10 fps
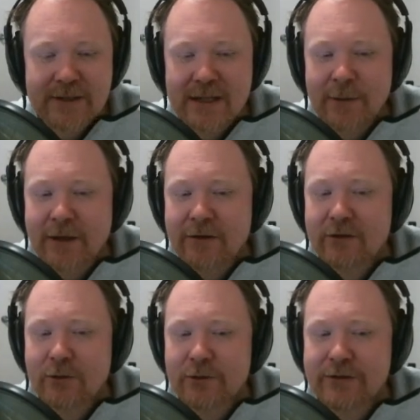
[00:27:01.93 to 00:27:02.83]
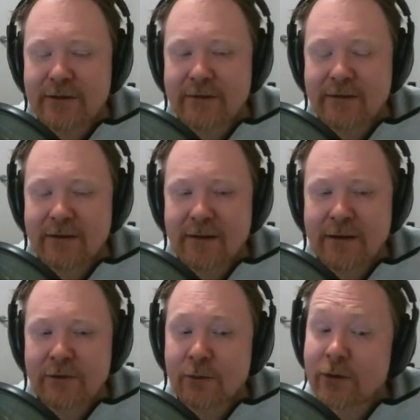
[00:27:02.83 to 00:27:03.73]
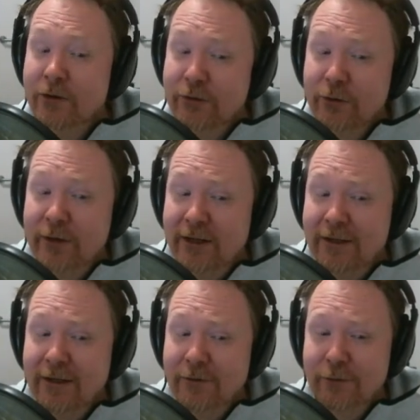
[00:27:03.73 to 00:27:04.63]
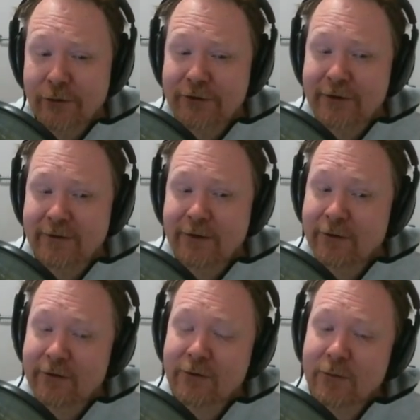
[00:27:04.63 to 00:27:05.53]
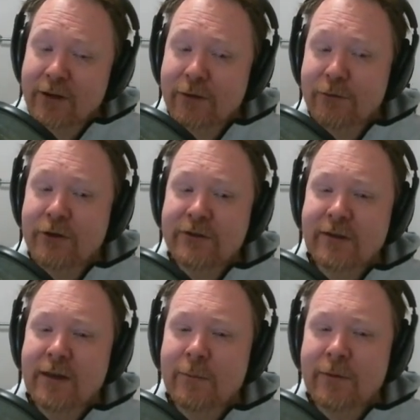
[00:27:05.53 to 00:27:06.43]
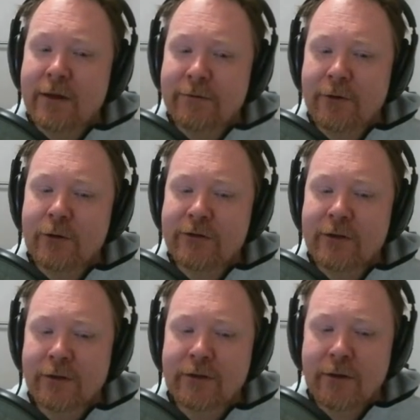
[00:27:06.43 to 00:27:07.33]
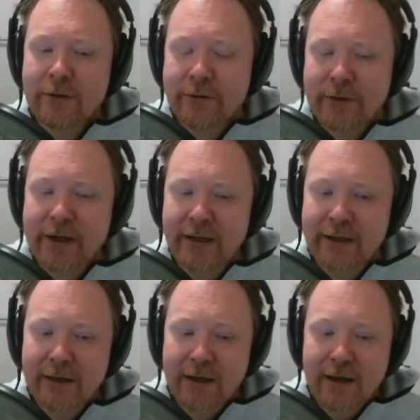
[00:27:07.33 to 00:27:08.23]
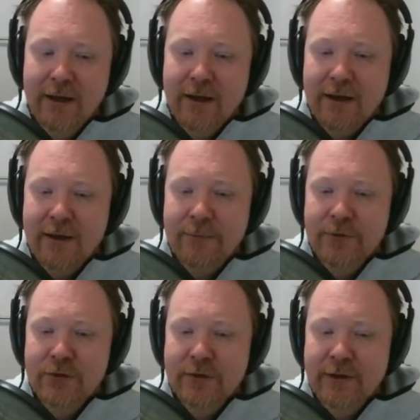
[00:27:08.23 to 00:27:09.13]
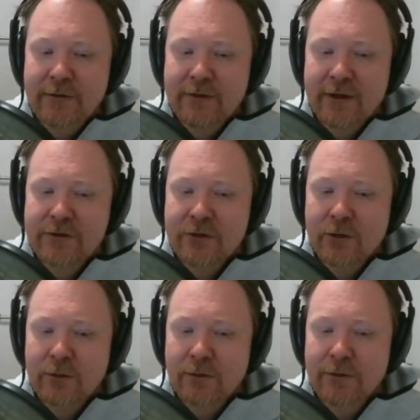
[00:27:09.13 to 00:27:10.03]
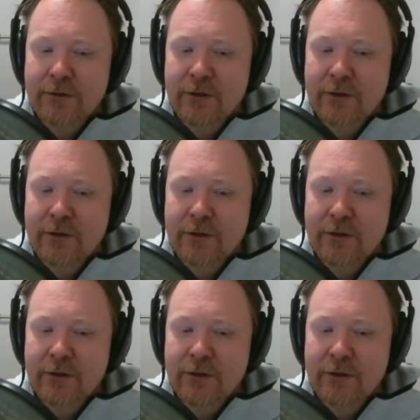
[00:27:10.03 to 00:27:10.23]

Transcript: to say about this course is that they do a lot of 2D in the first year. So this is really the first year they're focusing on 3D. These guys, Joel